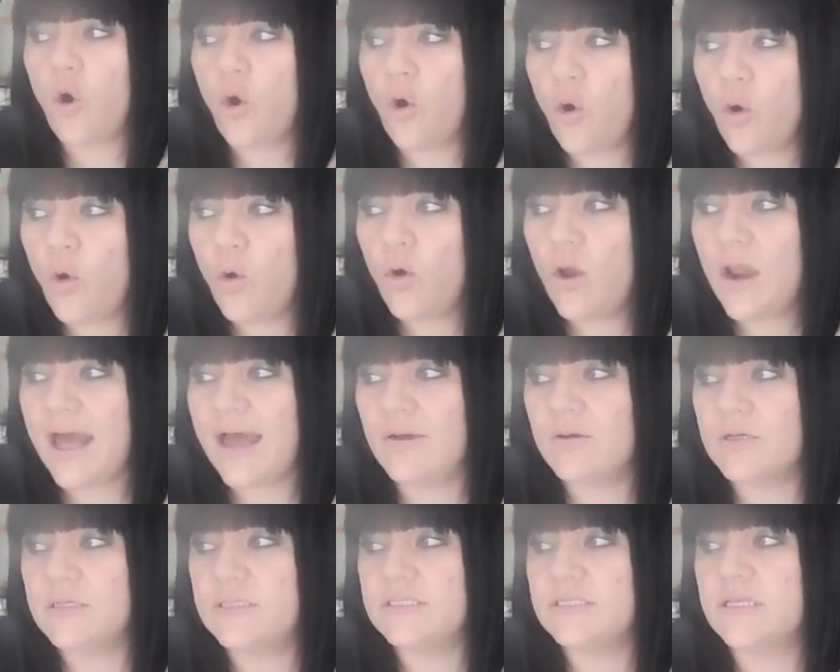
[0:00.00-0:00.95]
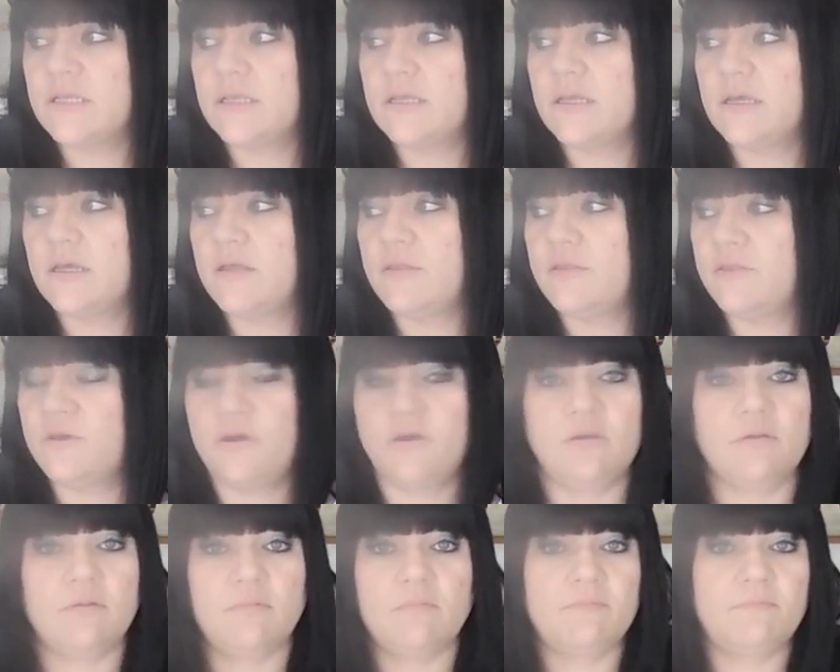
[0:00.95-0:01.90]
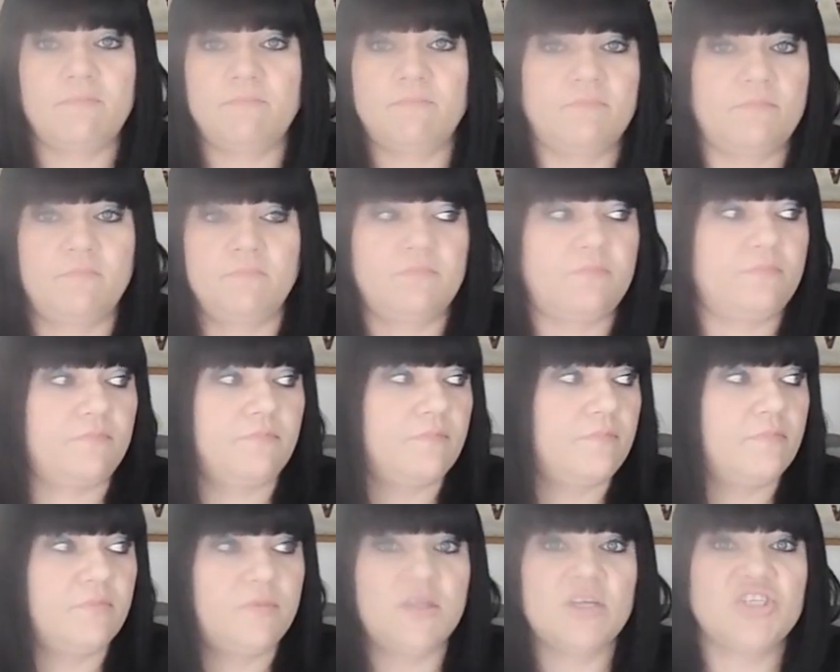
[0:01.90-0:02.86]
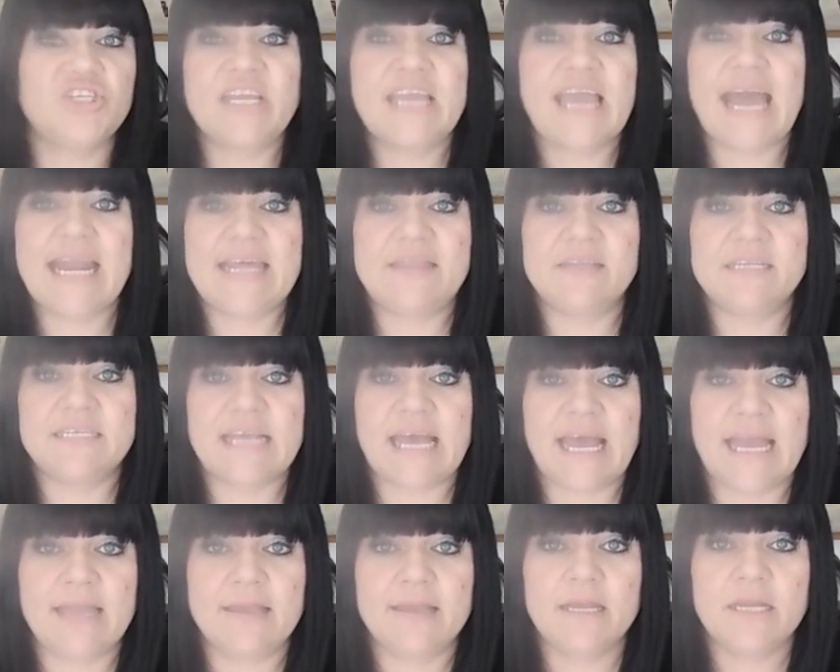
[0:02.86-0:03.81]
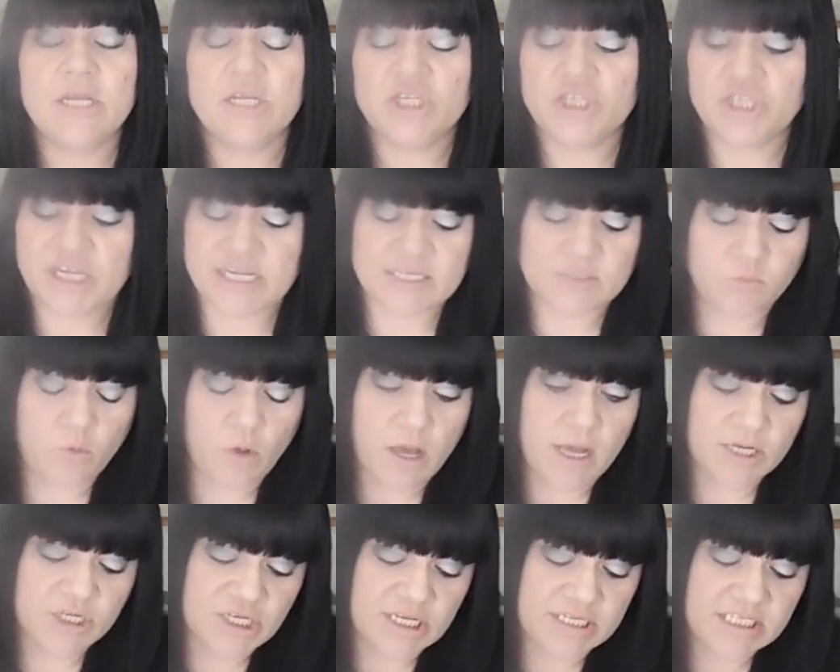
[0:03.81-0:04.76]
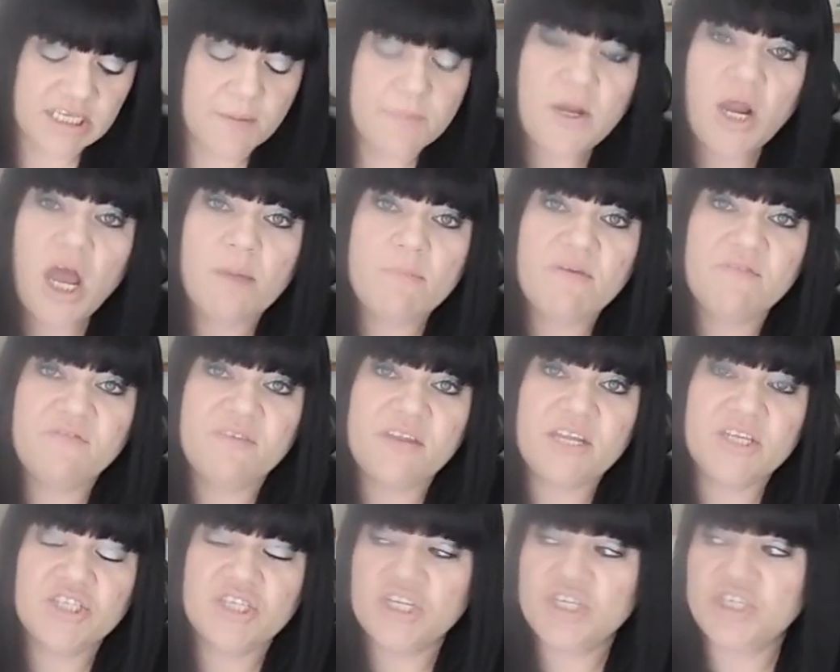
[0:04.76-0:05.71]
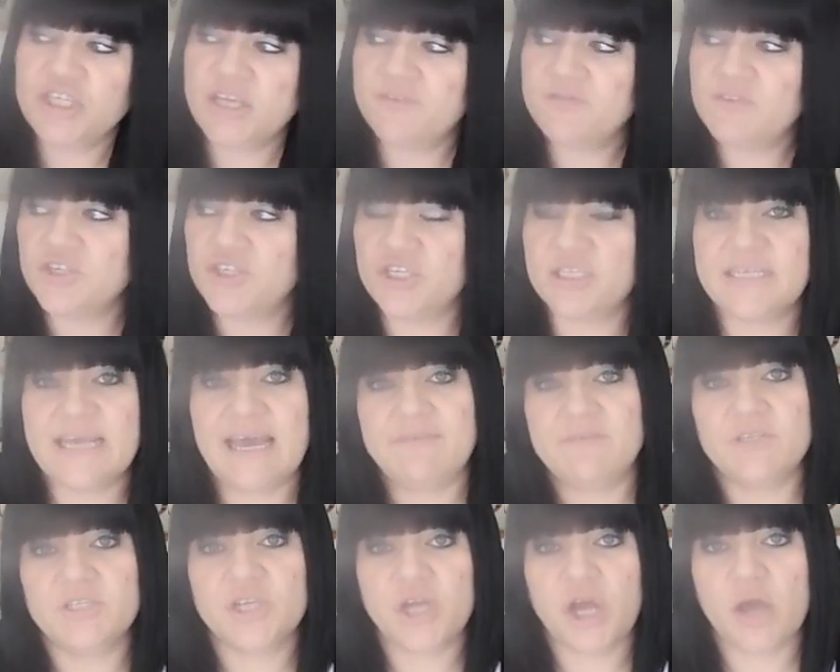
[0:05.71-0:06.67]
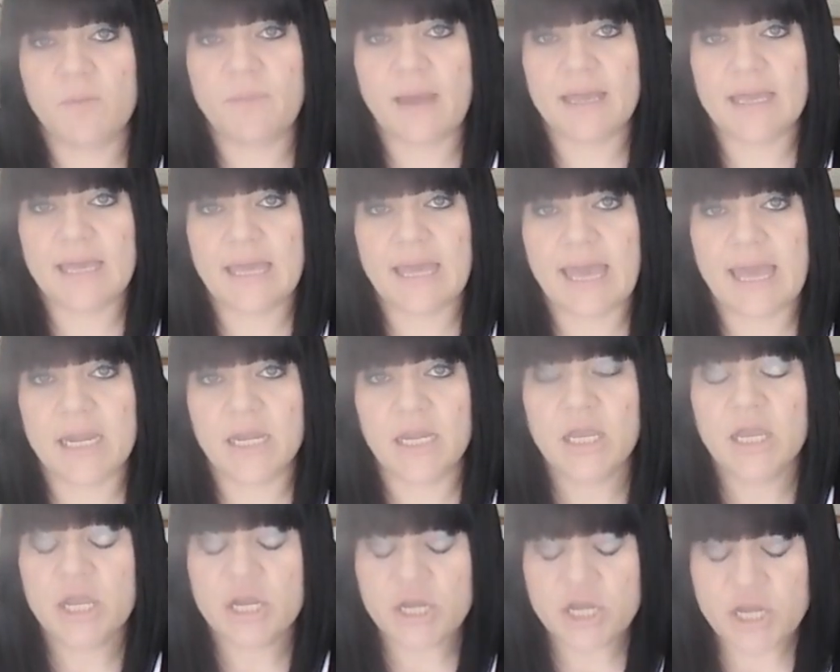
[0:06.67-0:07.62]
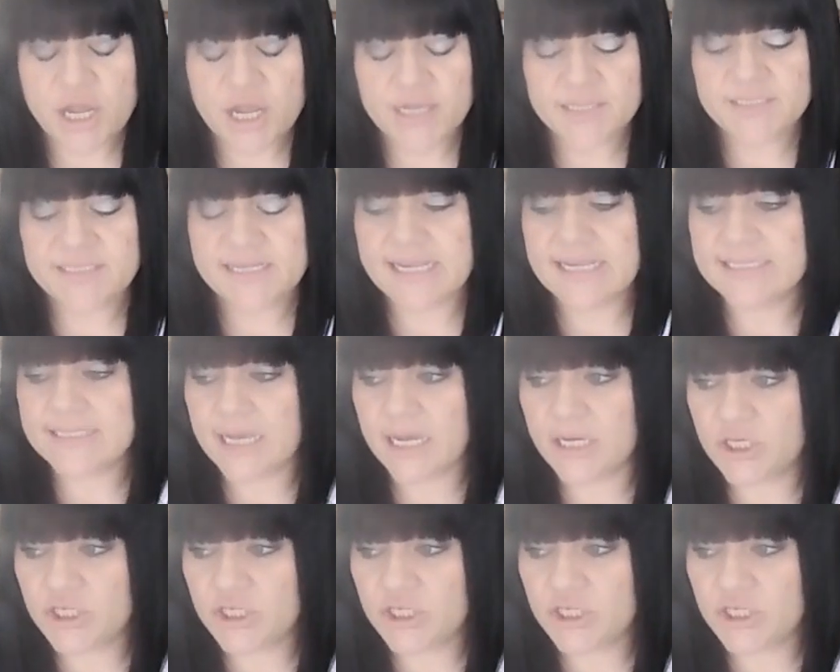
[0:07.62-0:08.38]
all hours that she can in the day. She's coming home and finishing a shift and she's having to go back again. Nurses are